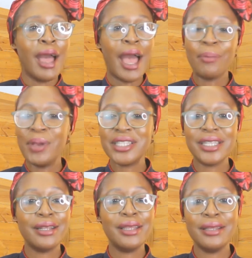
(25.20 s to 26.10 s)
I'm
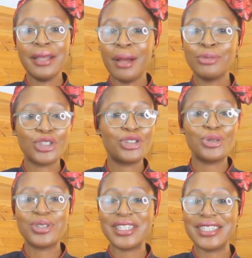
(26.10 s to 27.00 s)
just
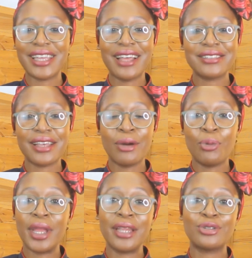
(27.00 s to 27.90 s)
using it as a
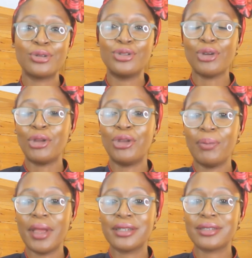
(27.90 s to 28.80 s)
way to
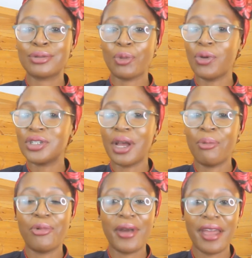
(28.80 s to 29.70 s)
document what
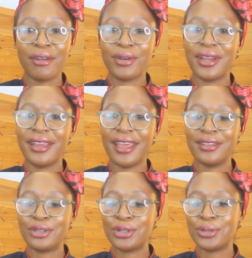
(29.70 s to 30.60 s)
I'm wearing
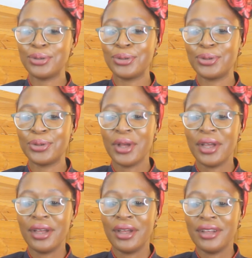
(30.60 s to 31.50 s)
and to
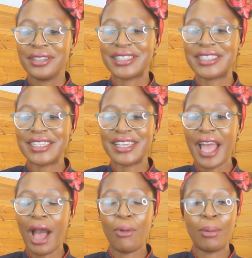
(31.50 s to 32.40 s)
see
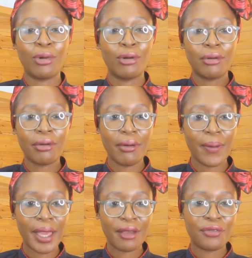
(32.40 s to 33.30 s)
how I'm
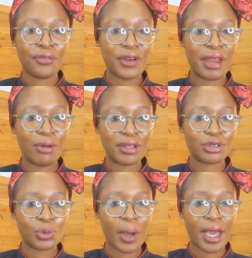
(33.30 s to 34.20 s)
growing
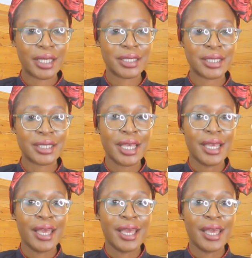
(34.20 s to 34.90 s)
fragrance-wise.